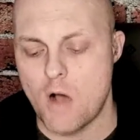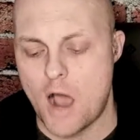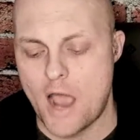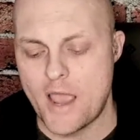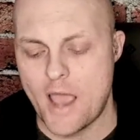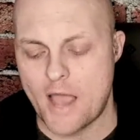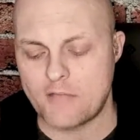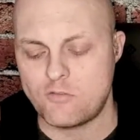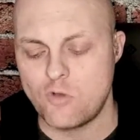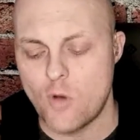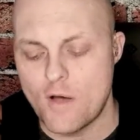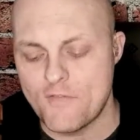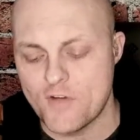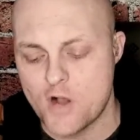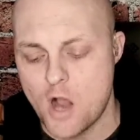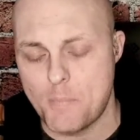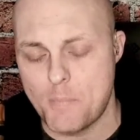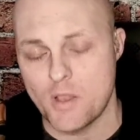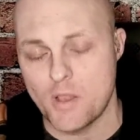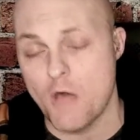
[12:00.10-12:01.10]
I do have a
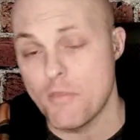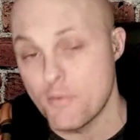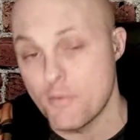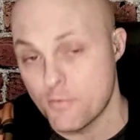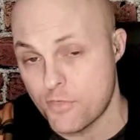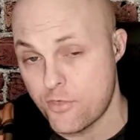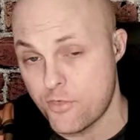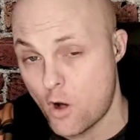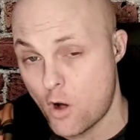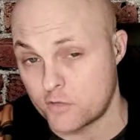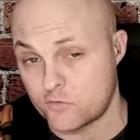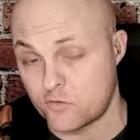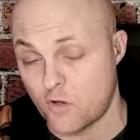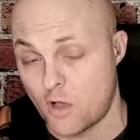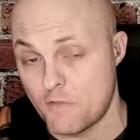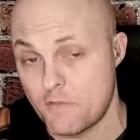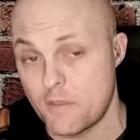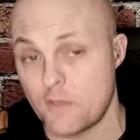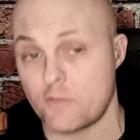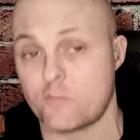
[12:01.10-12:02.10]
couple other thoughts
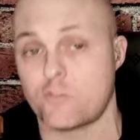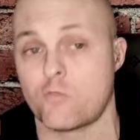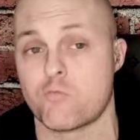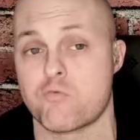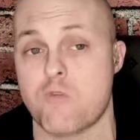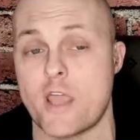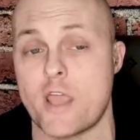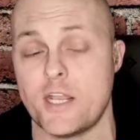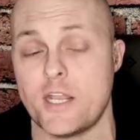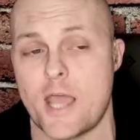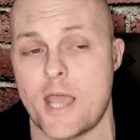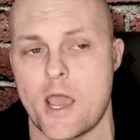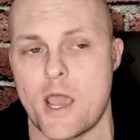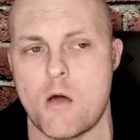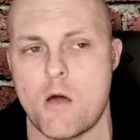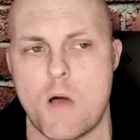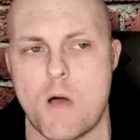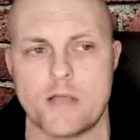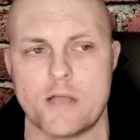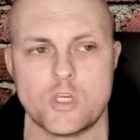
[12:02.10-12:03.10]
on this right
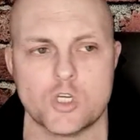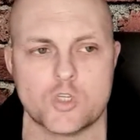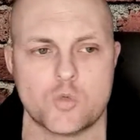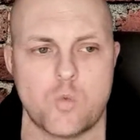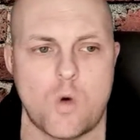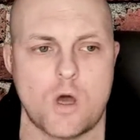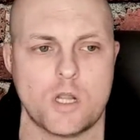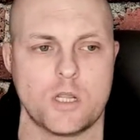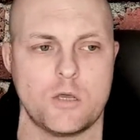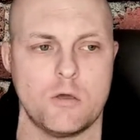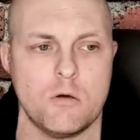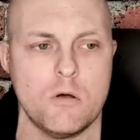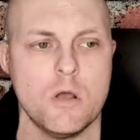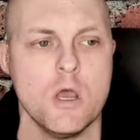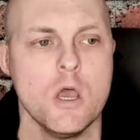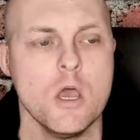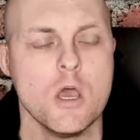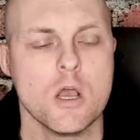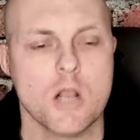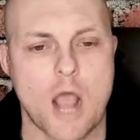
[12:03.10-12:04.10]
now. I just want to
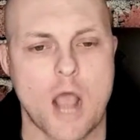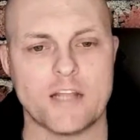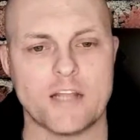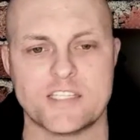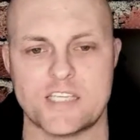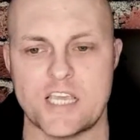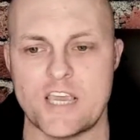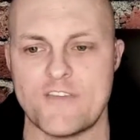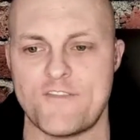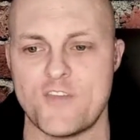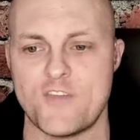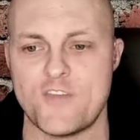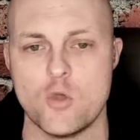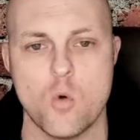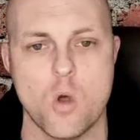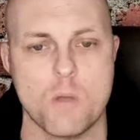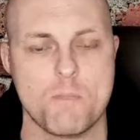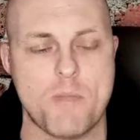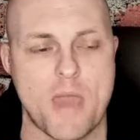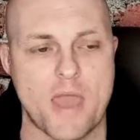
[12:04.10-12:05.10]
kind of see if you
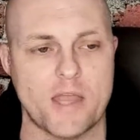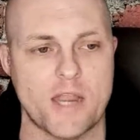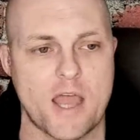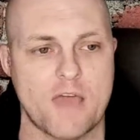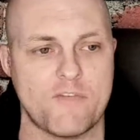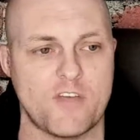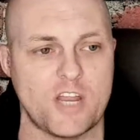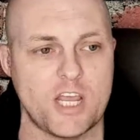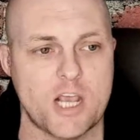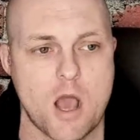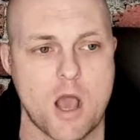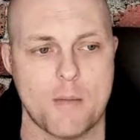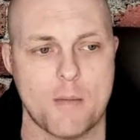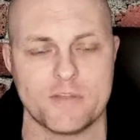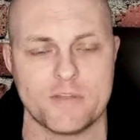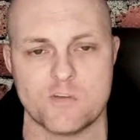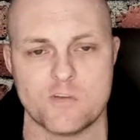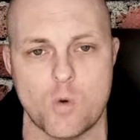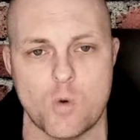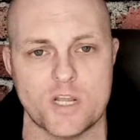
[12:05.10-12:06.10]
or Ben have any
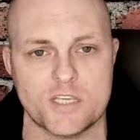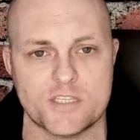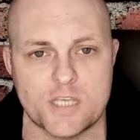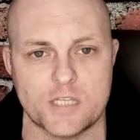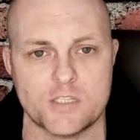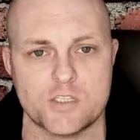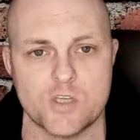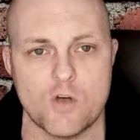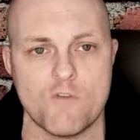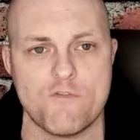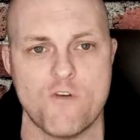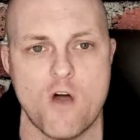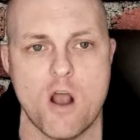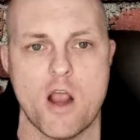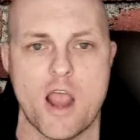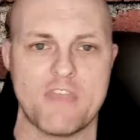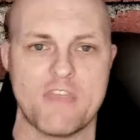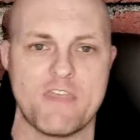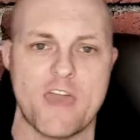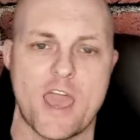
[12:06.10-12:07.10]
comments on what I said so far,
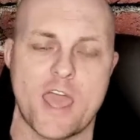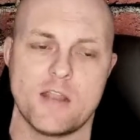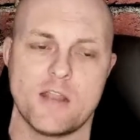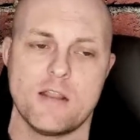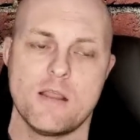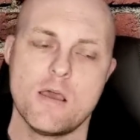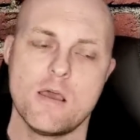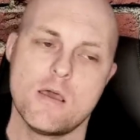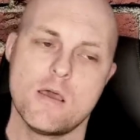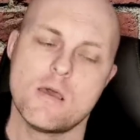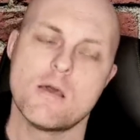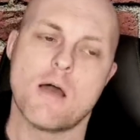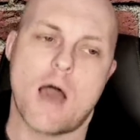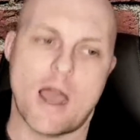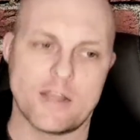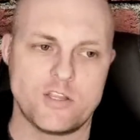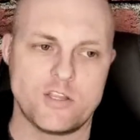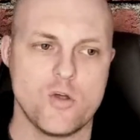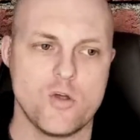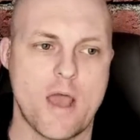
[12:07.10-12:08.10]
and then
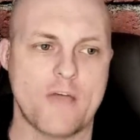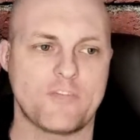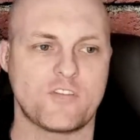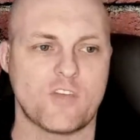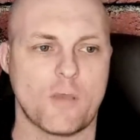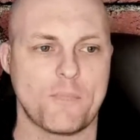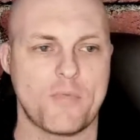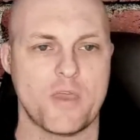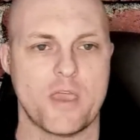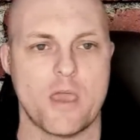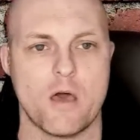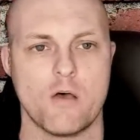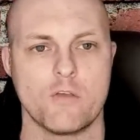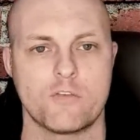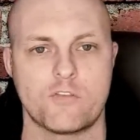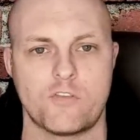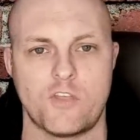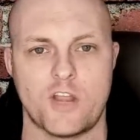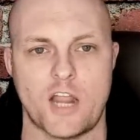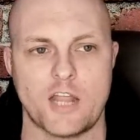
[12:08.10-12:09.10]
I do have something
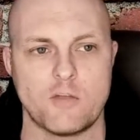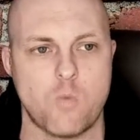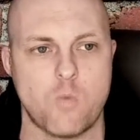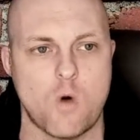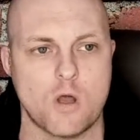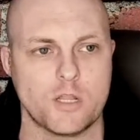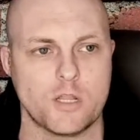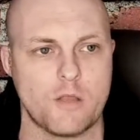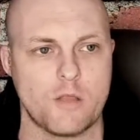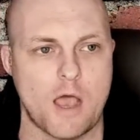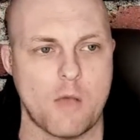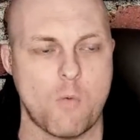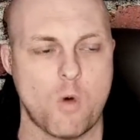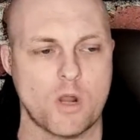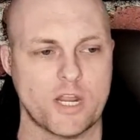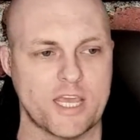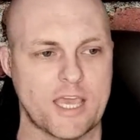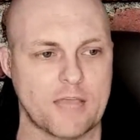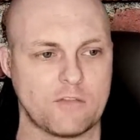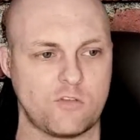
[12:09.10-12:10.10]
else that I
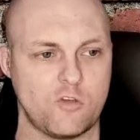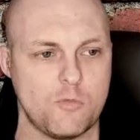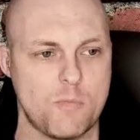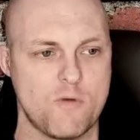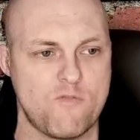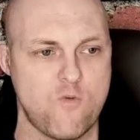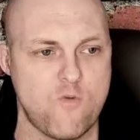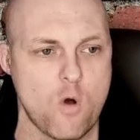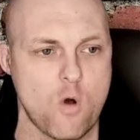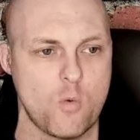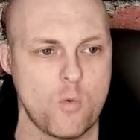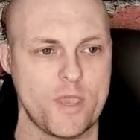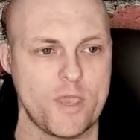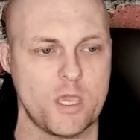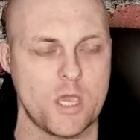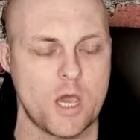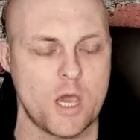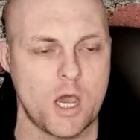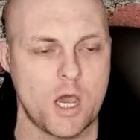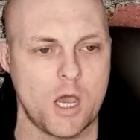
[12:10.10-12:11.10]
want to get to before
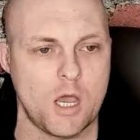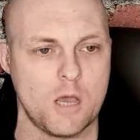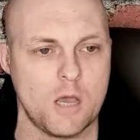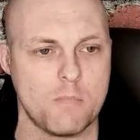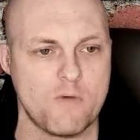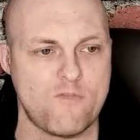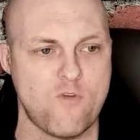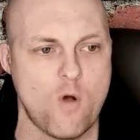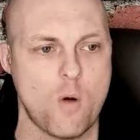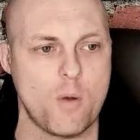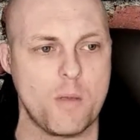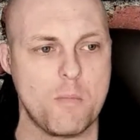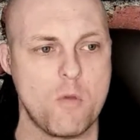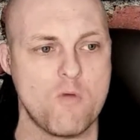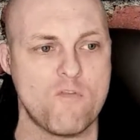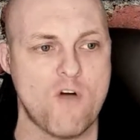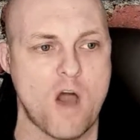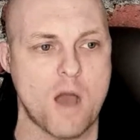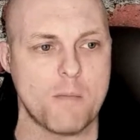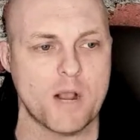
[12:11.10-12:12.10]
we
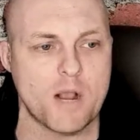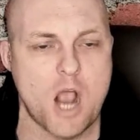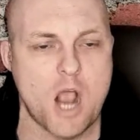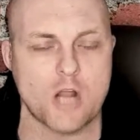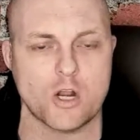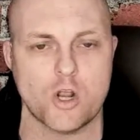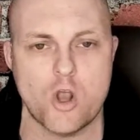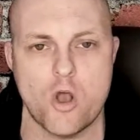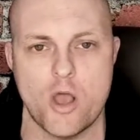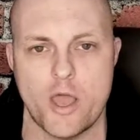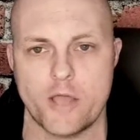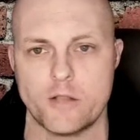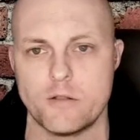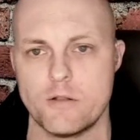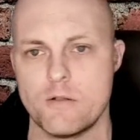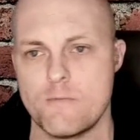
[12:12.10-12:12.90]
move on. But Connor, go ahead.